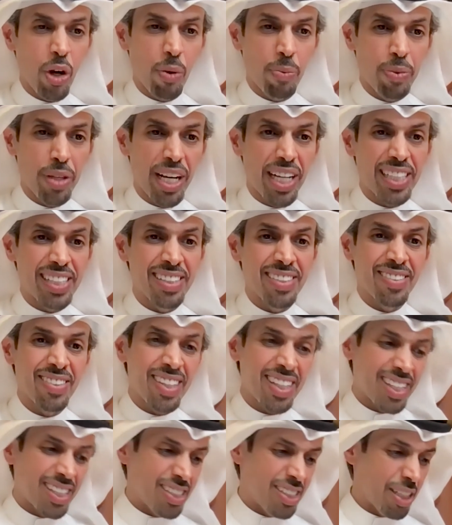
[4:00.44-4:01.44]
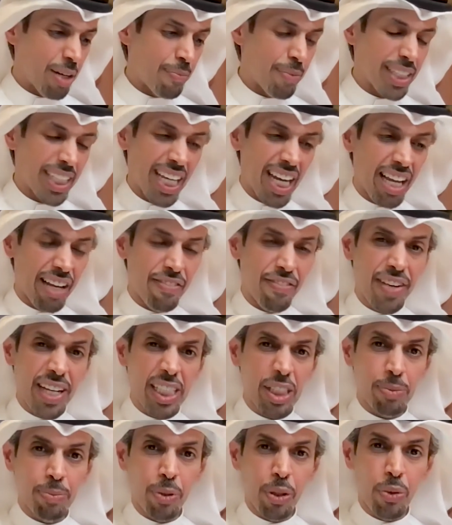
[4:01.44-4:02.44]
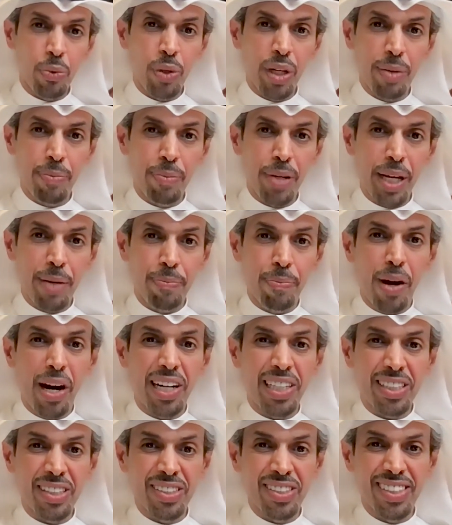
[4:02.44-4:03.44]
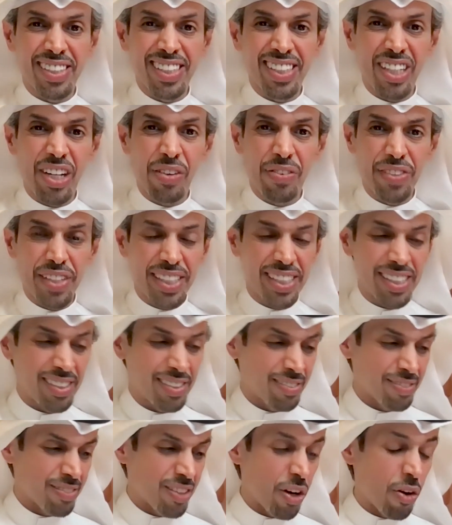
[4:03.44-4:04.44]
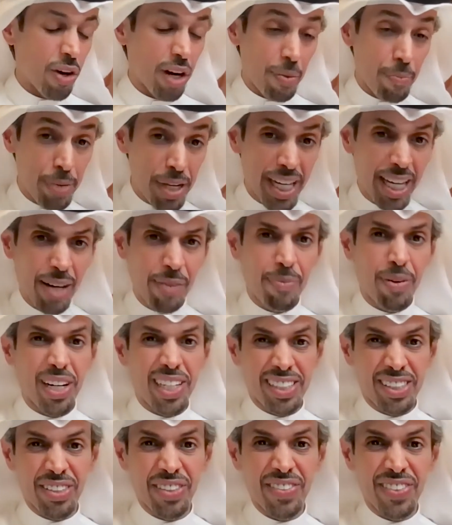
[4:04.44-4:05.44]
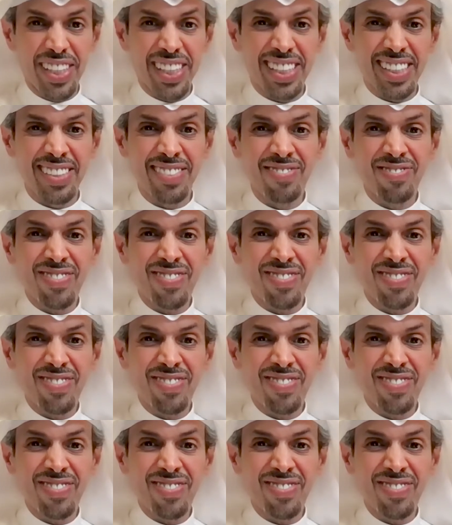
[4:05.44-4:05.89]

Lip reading: that somebody like Facebook will play part of it, or a bigger part of it.